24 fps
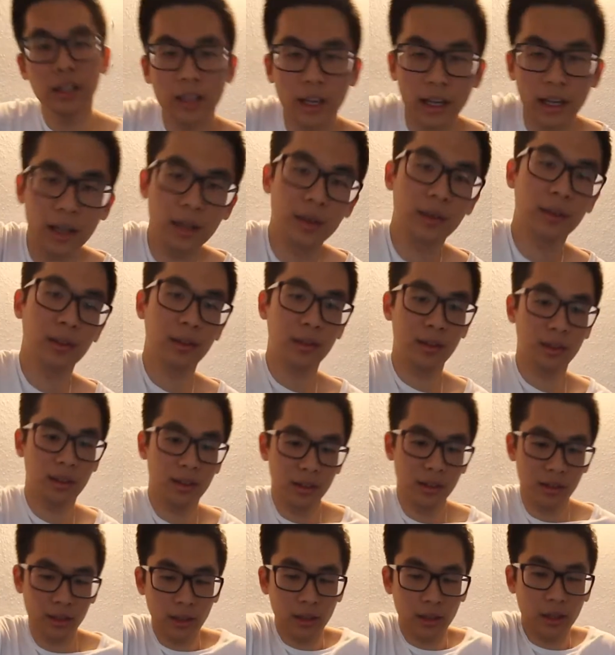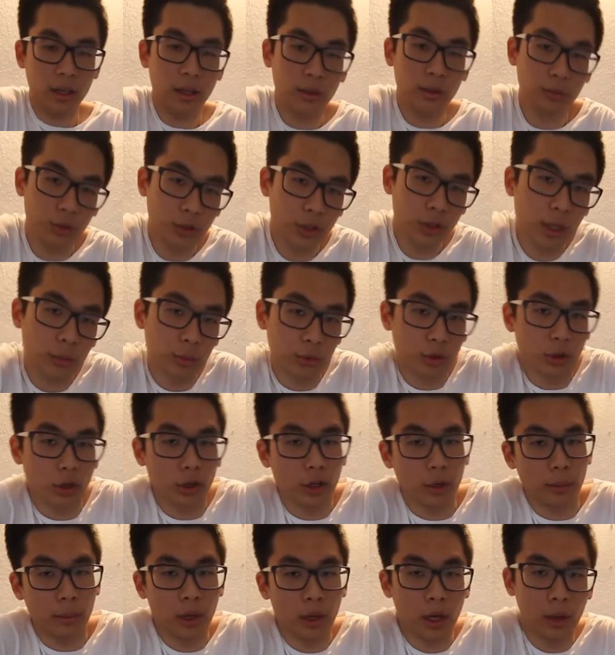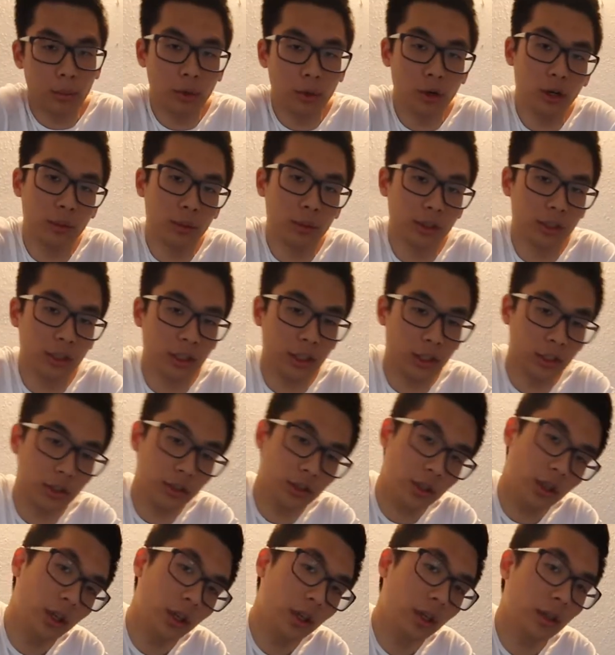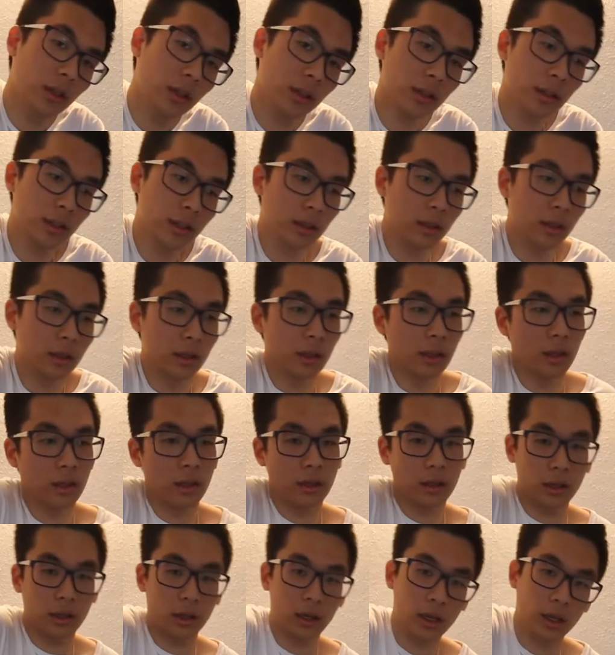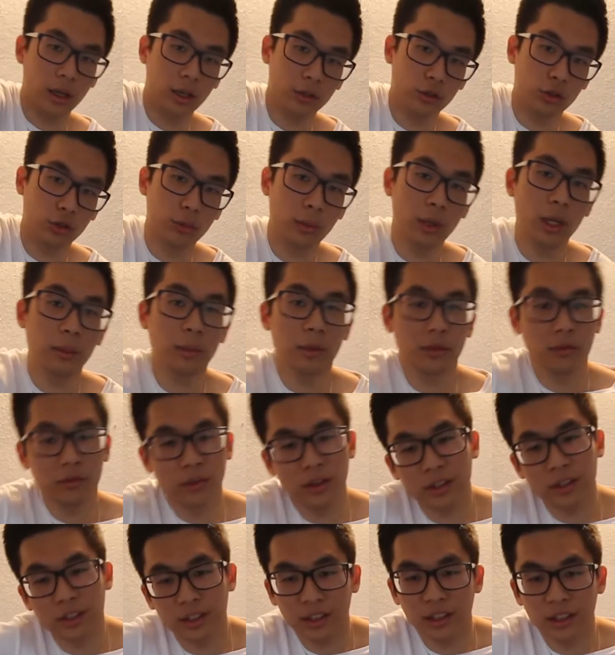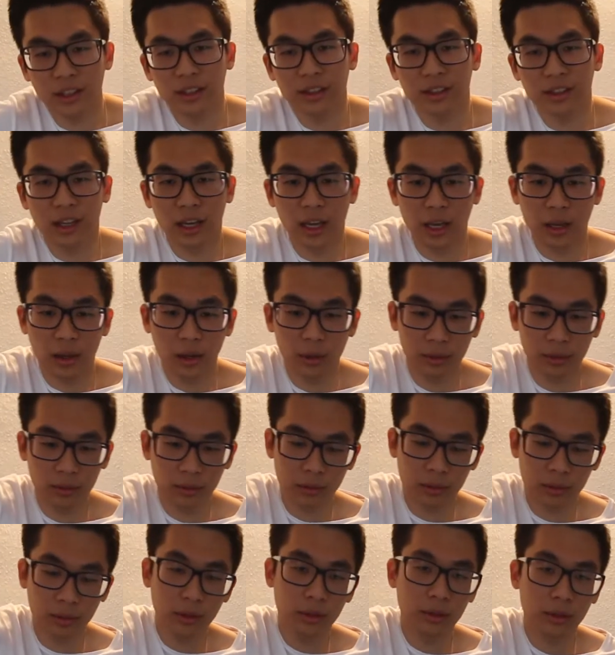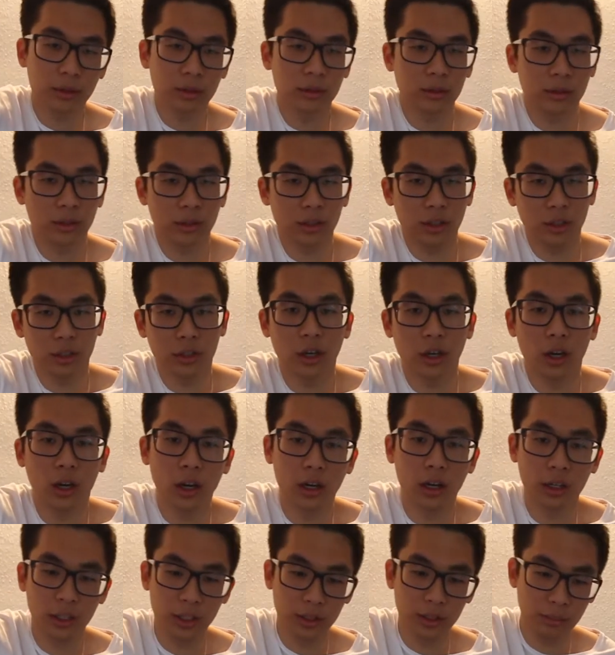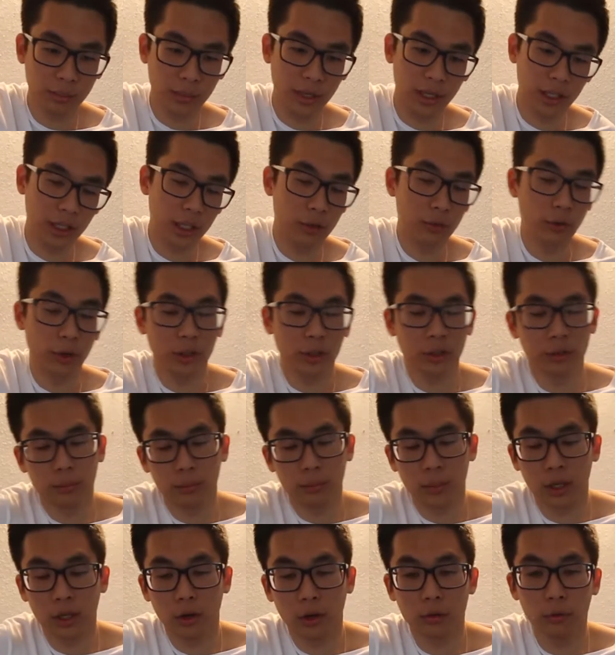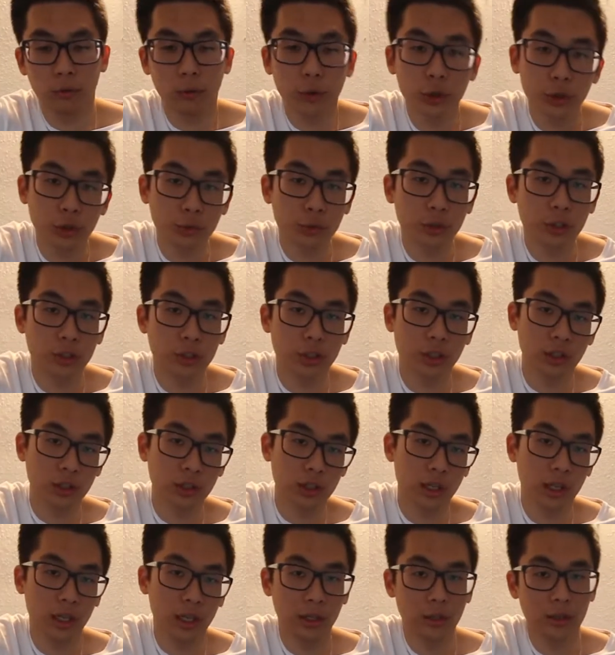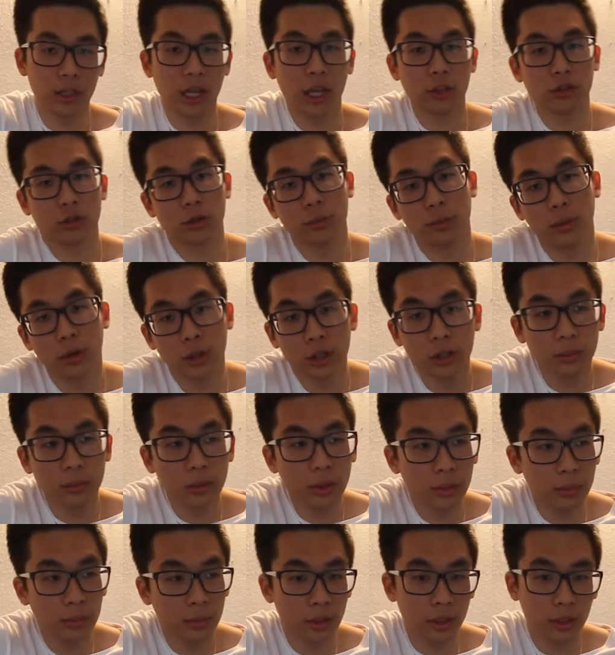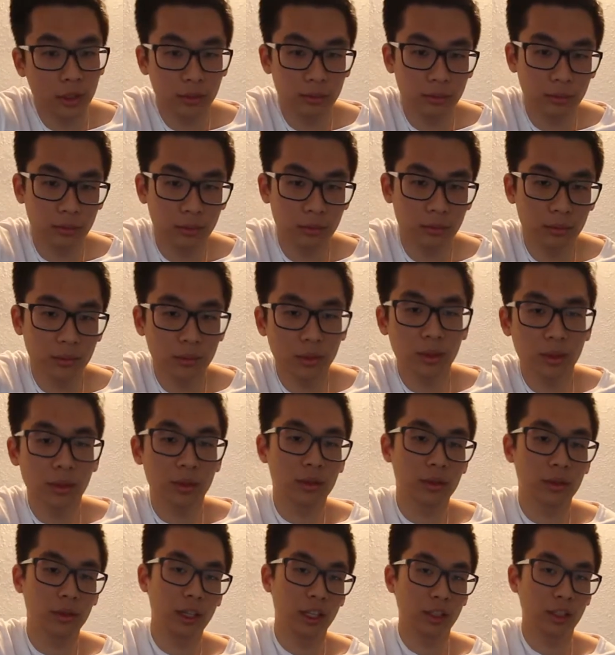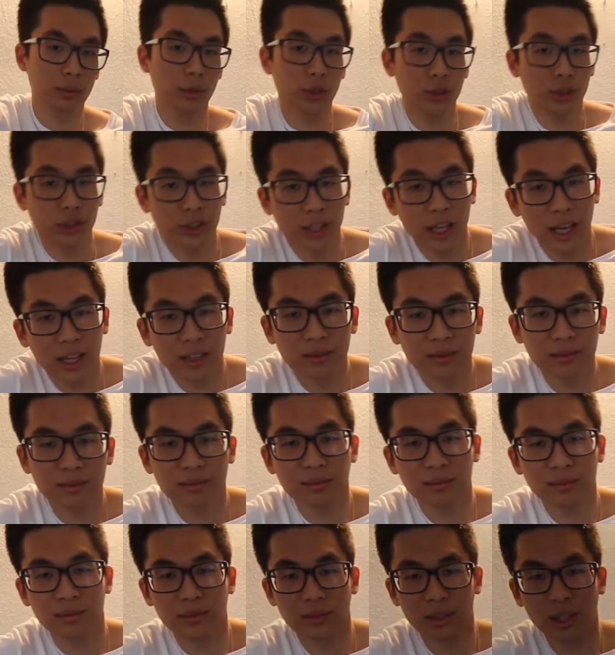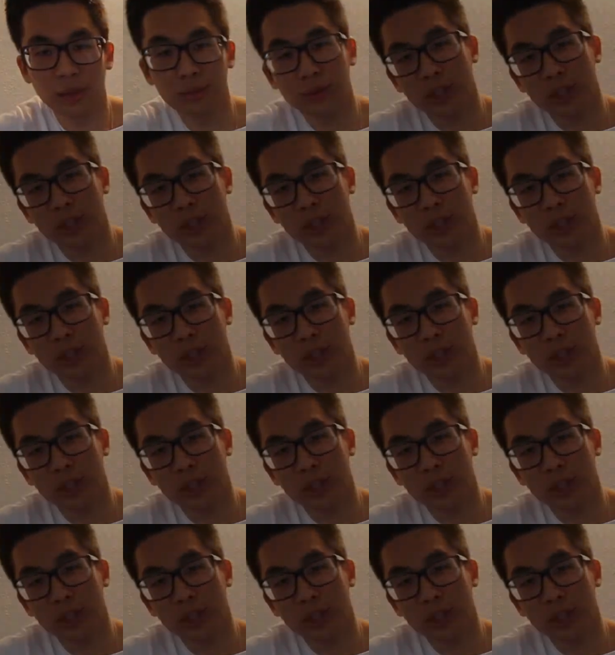there. Today I'm talking about polymers in guitar. And you may be thinking that guitar is mainly made of wood, which is a natural polymer, but there's more to that. Come